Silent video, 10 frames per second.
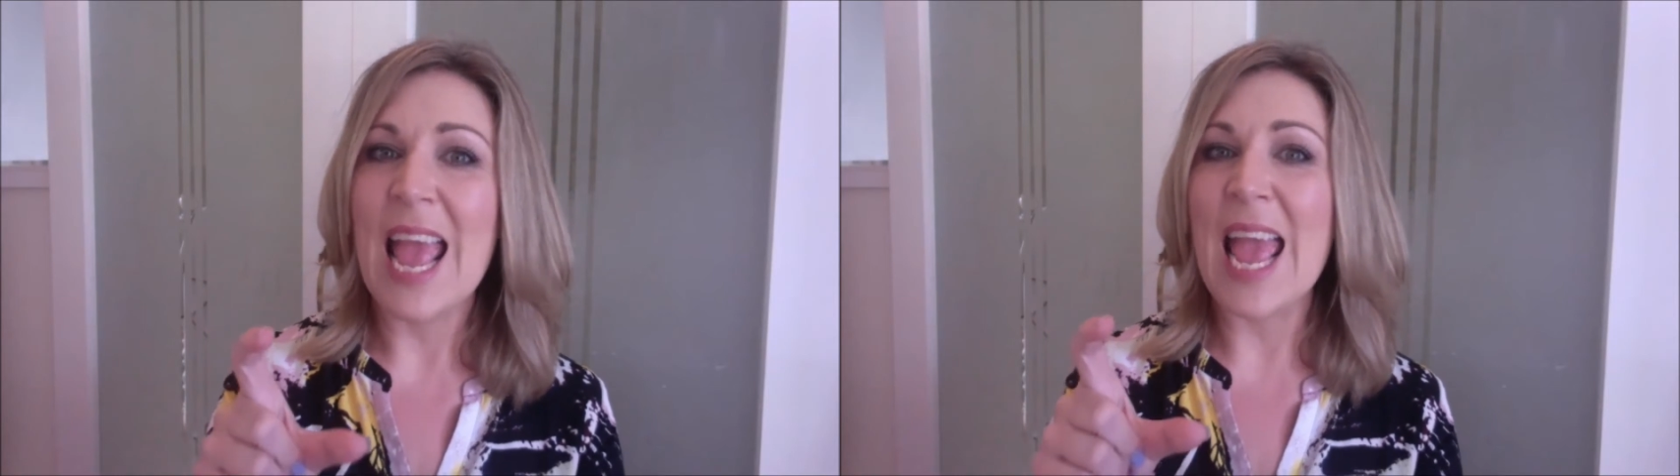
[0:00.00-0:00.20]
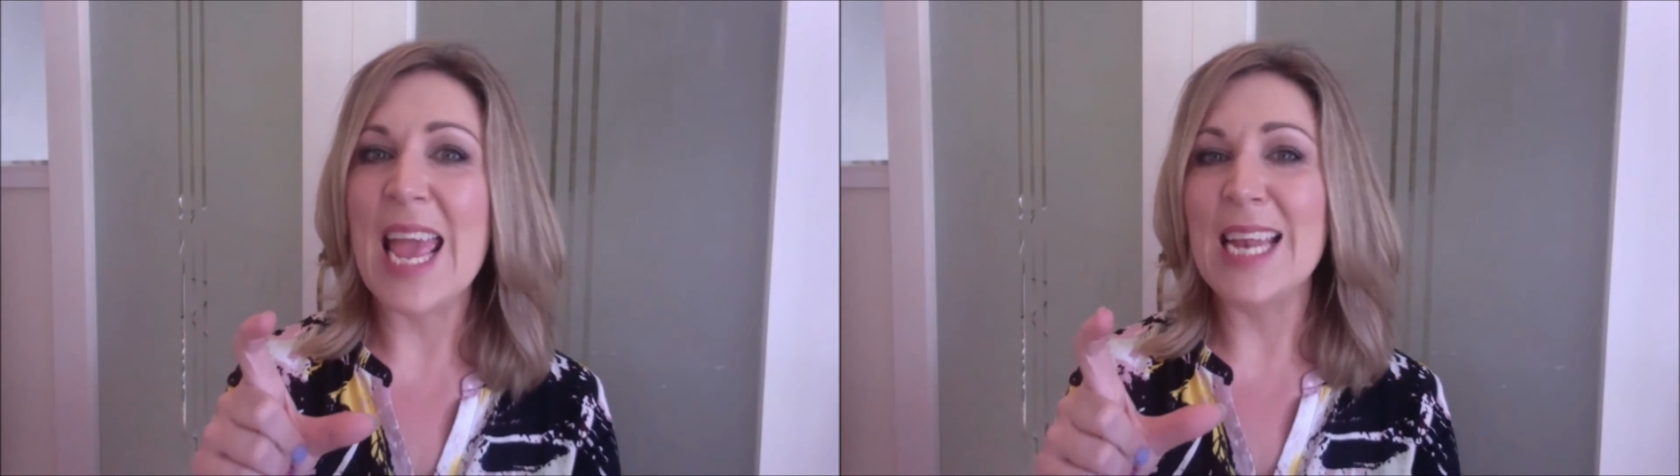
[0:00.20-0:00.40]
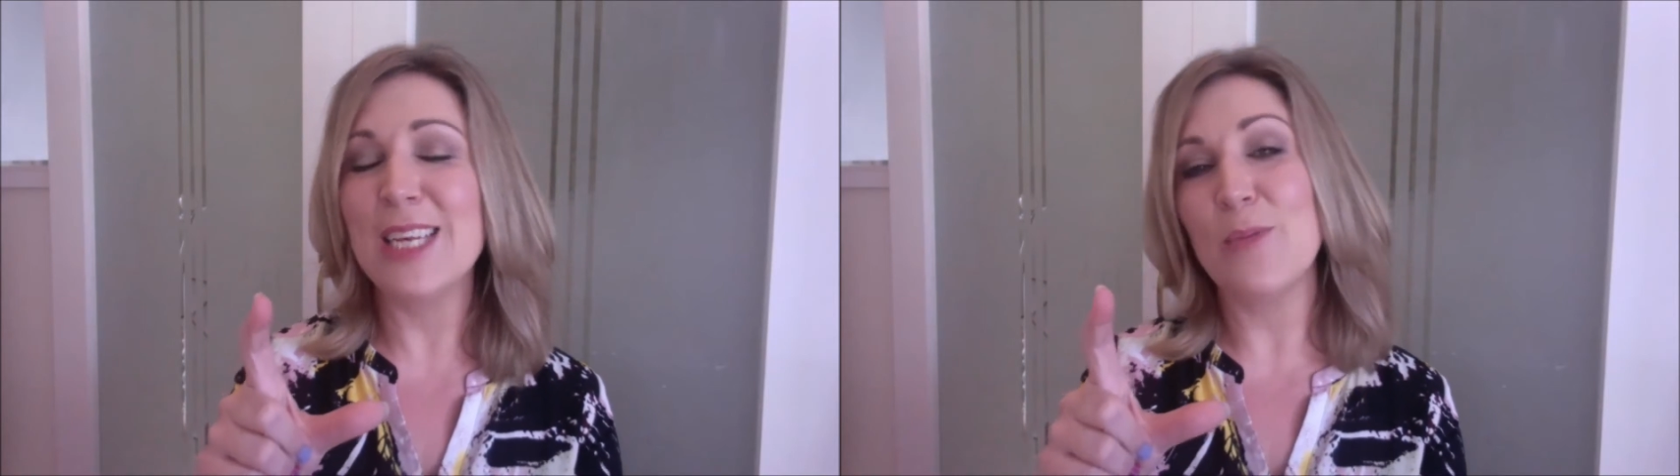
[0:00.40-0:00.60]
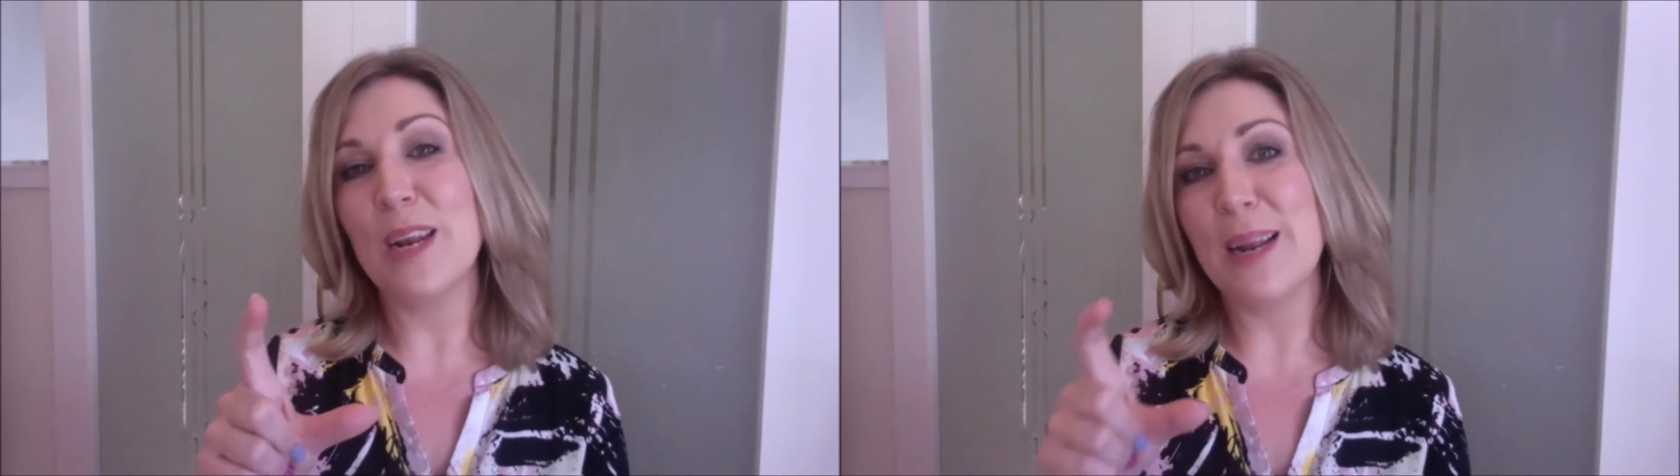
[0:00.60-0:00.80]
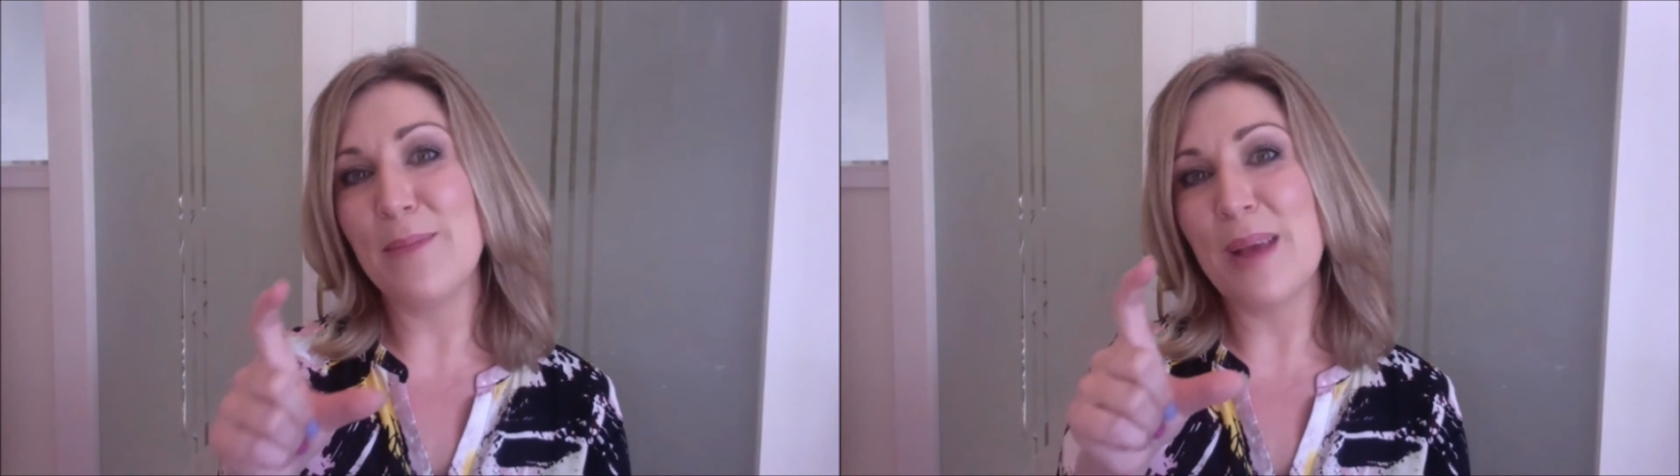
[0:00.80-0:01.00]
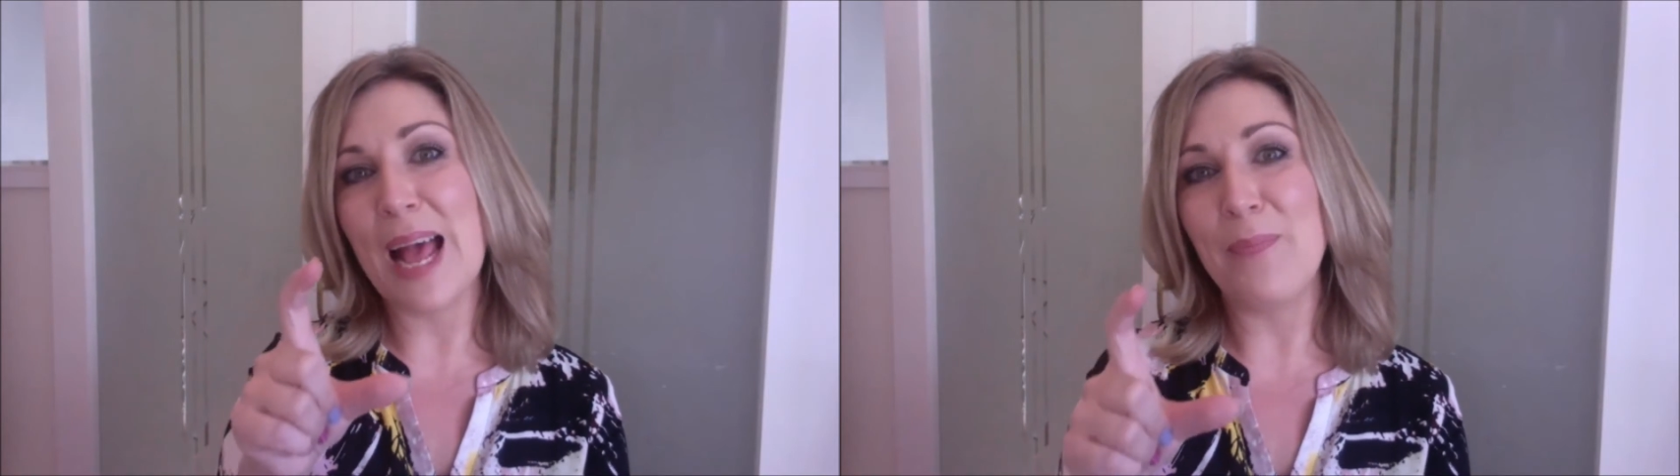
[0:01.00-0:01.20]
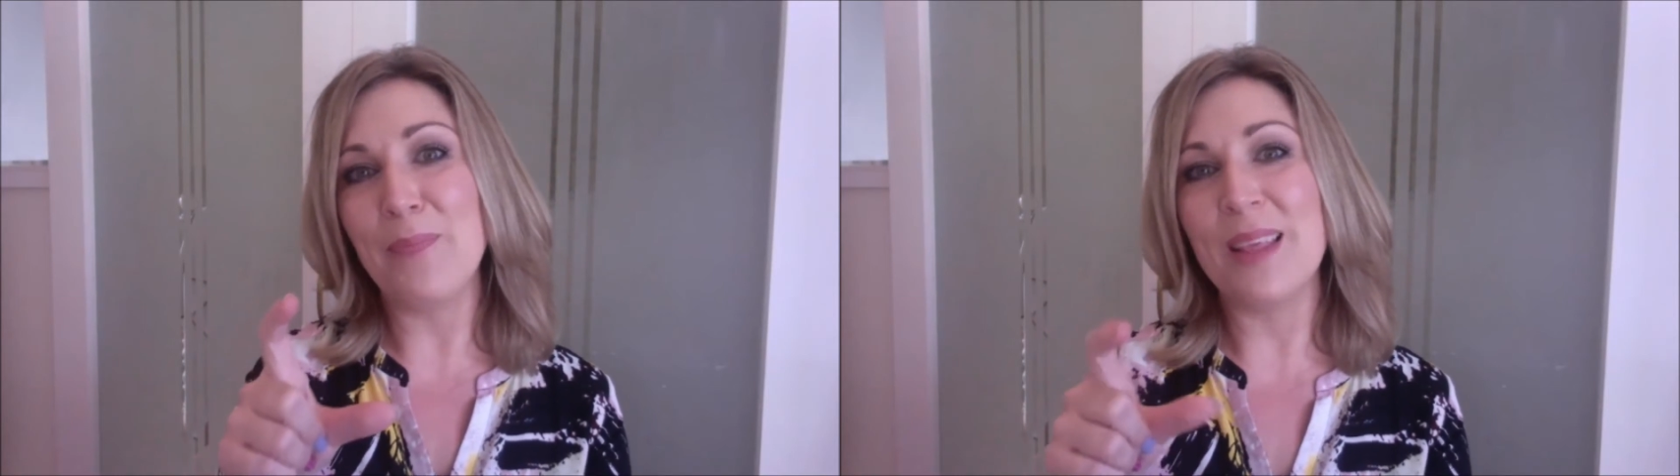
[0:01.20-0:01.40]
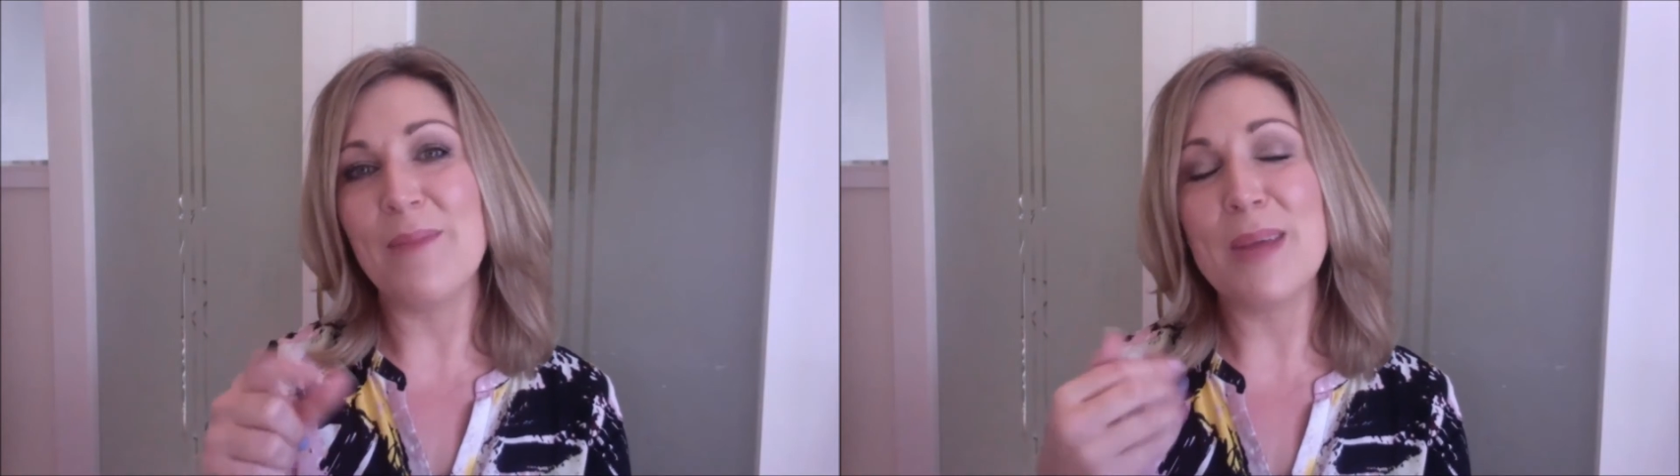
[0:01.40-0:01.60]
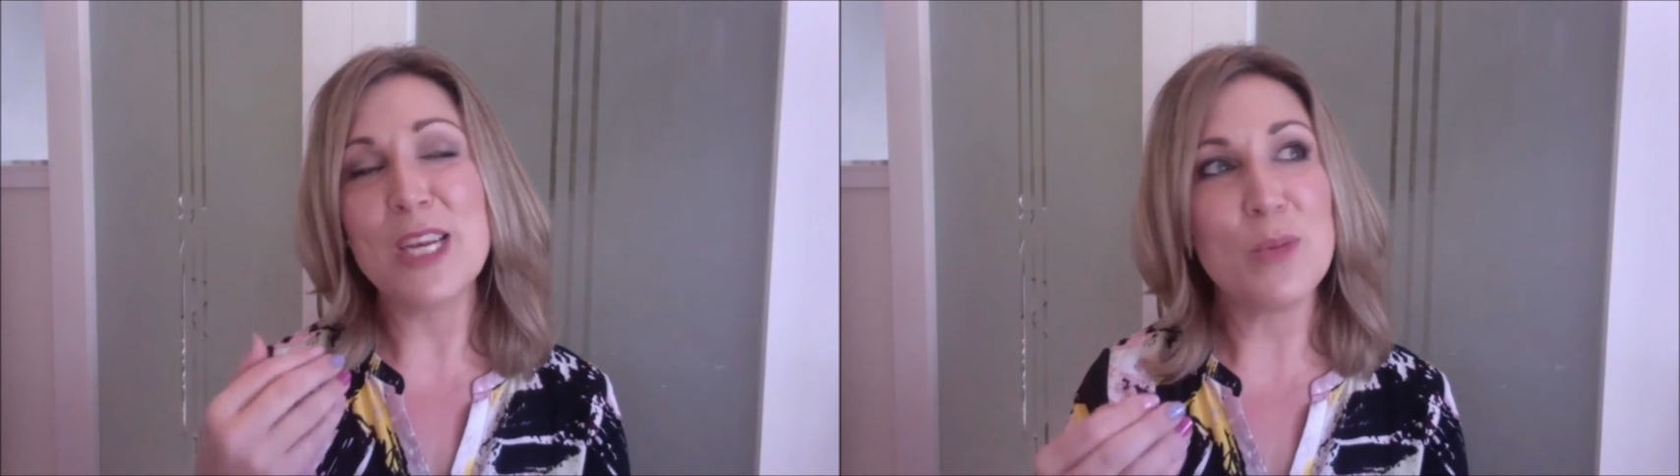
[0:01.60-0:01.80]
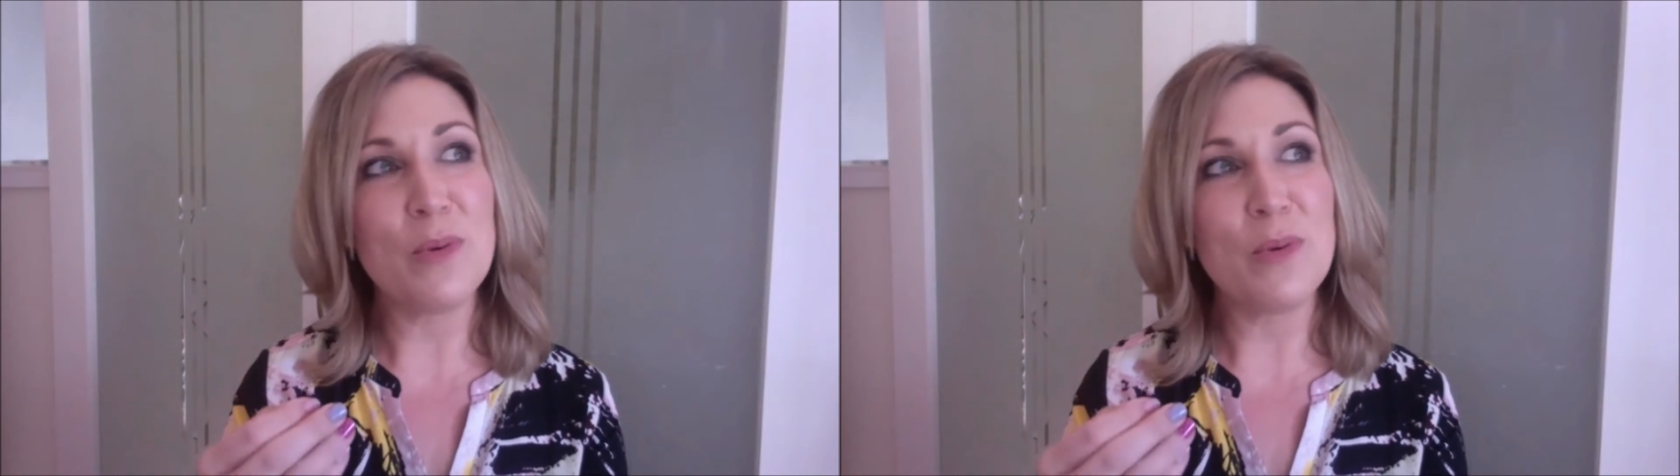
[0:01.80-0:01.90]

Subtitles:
And when I mentioned